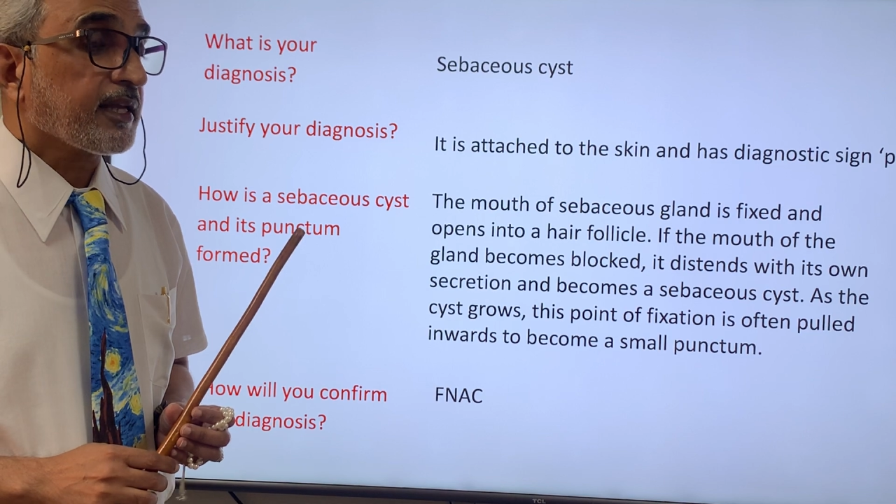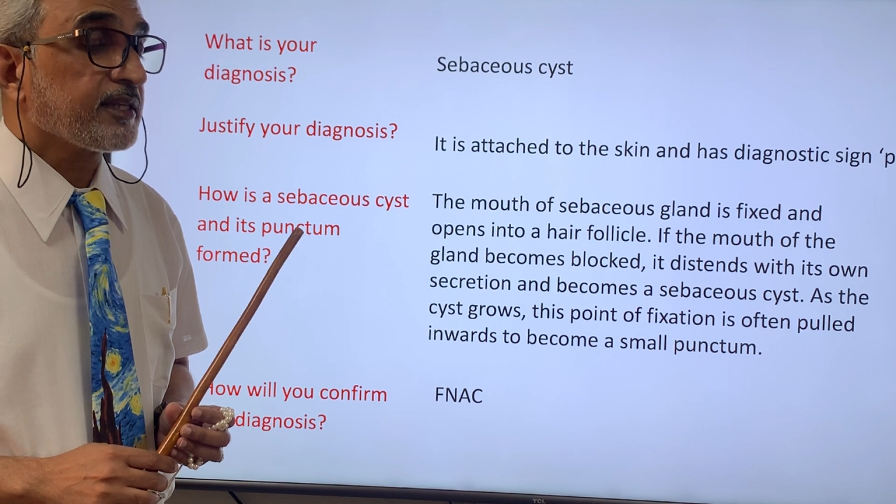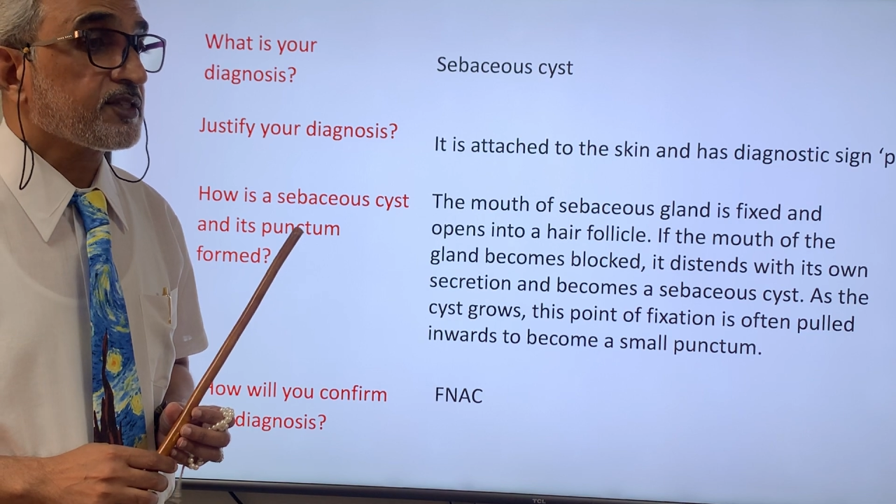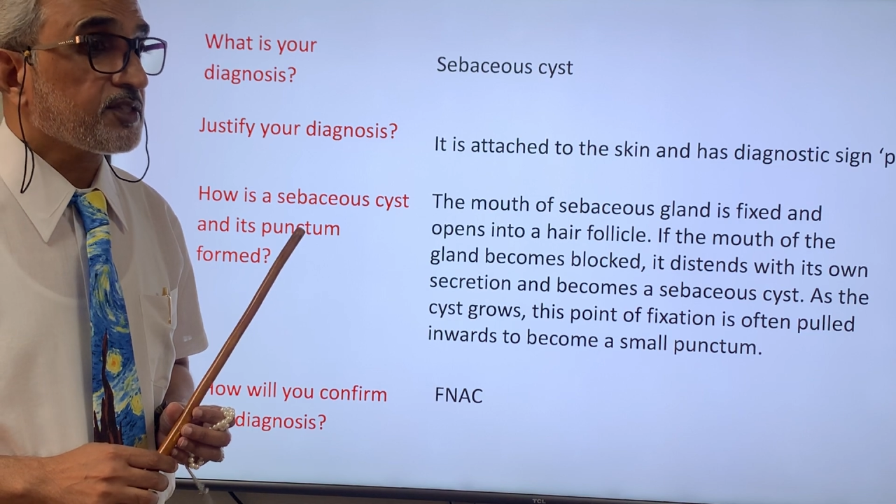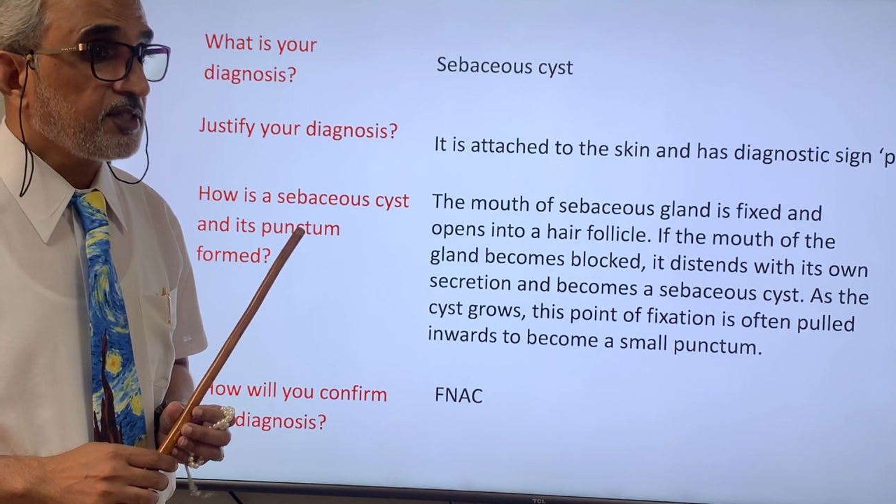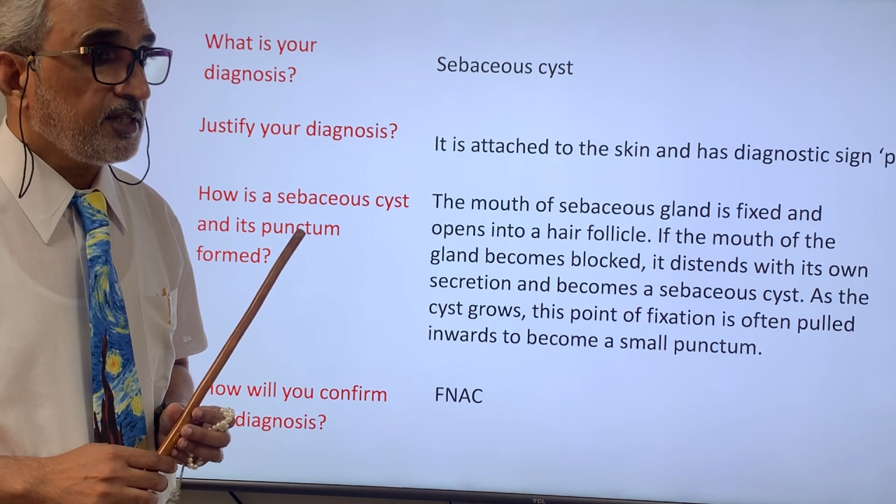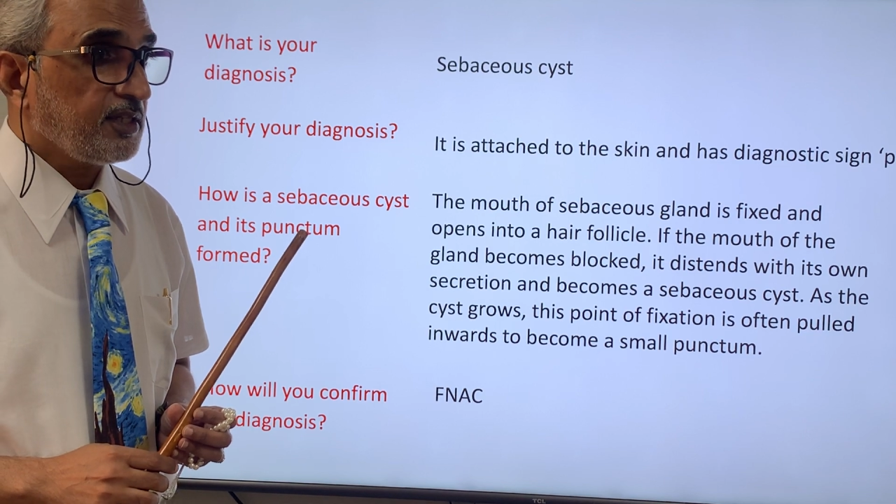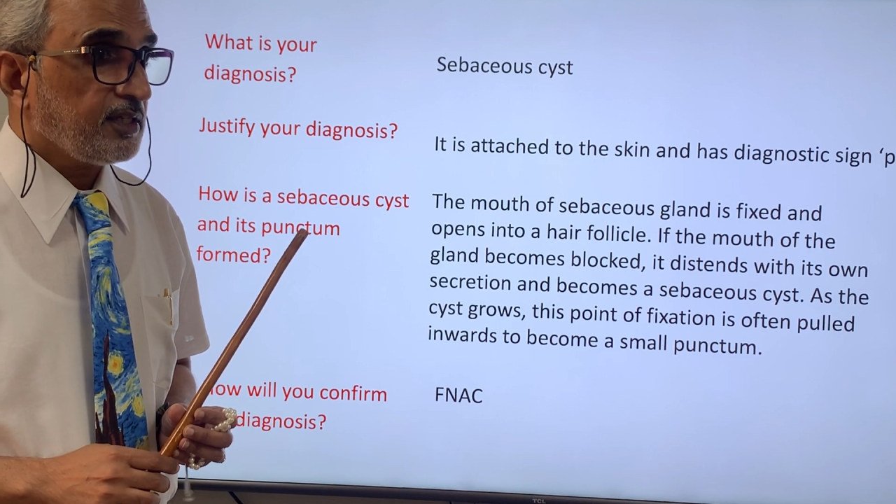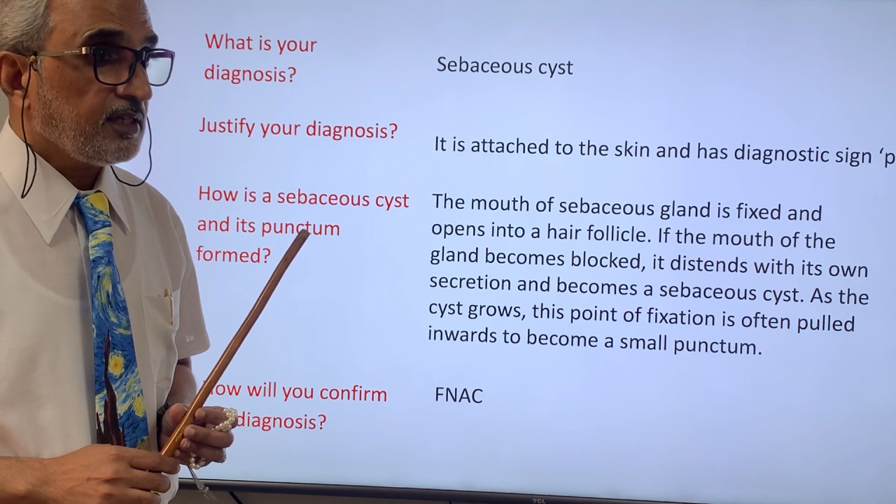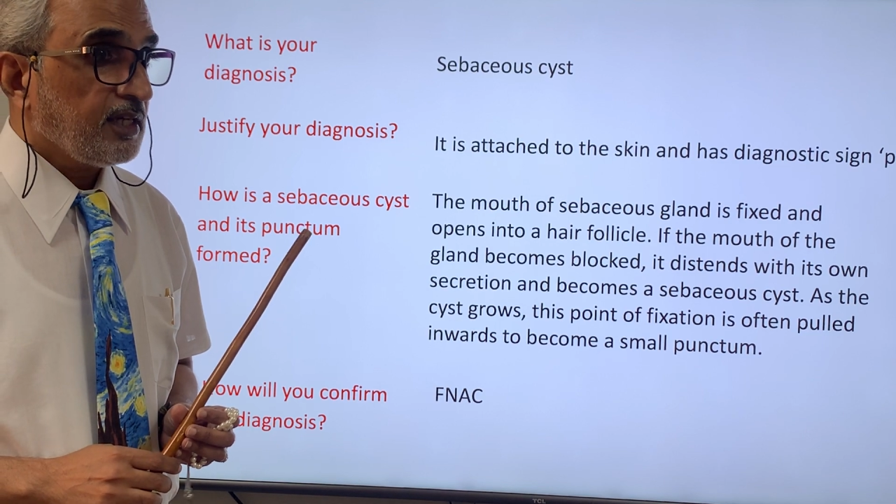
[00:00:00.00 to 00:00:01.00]
can
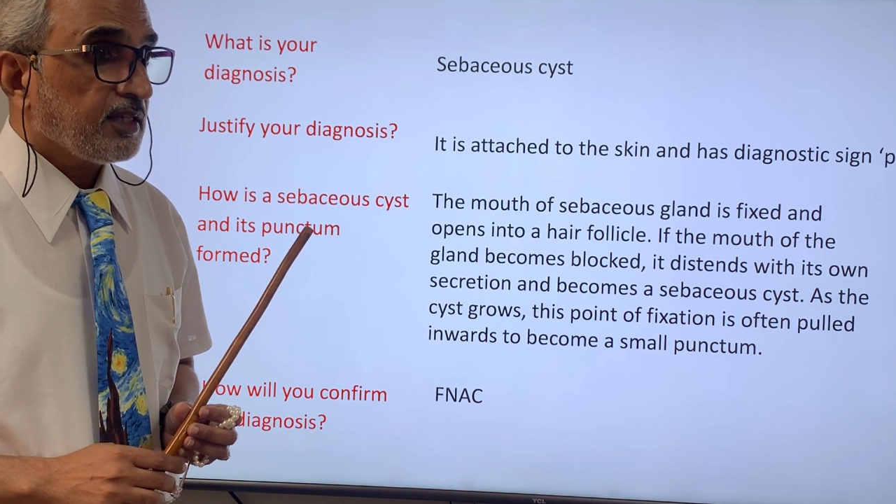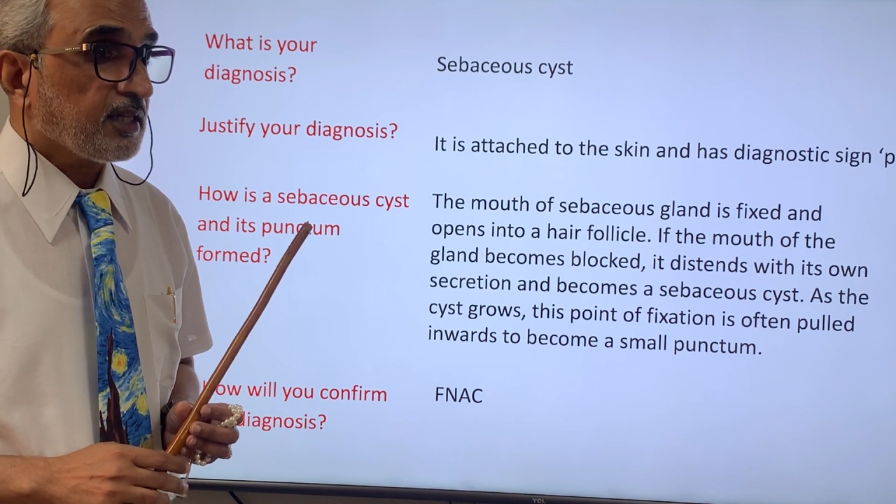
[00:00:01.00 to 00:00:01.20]
see